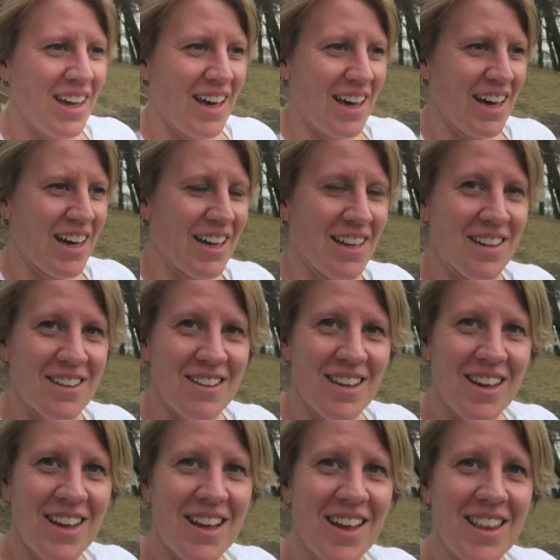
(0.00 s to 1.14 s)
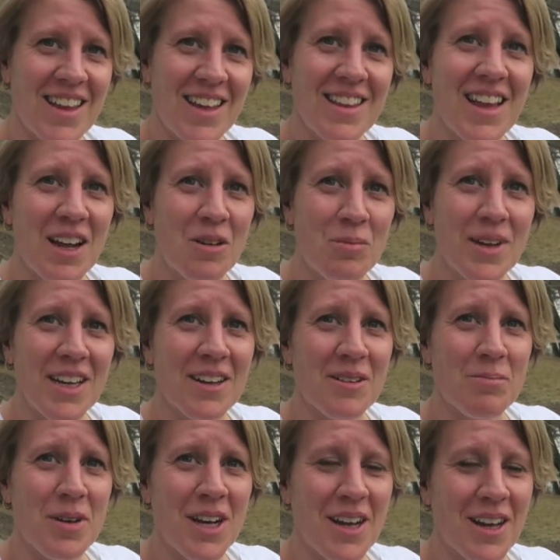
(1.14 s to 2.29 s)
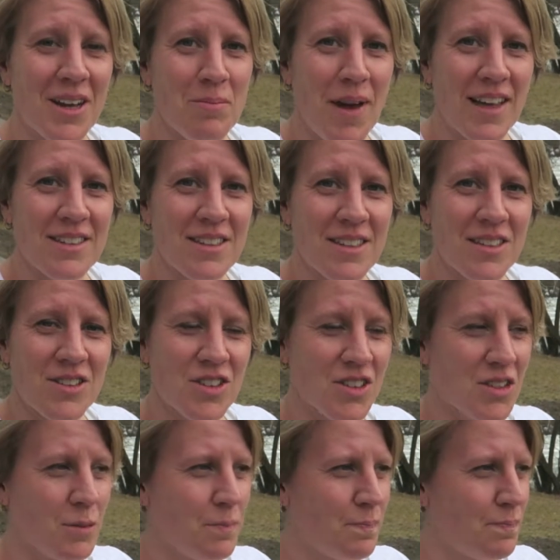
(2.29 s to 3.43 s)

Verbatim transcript: And I think that'll be a pretty good message.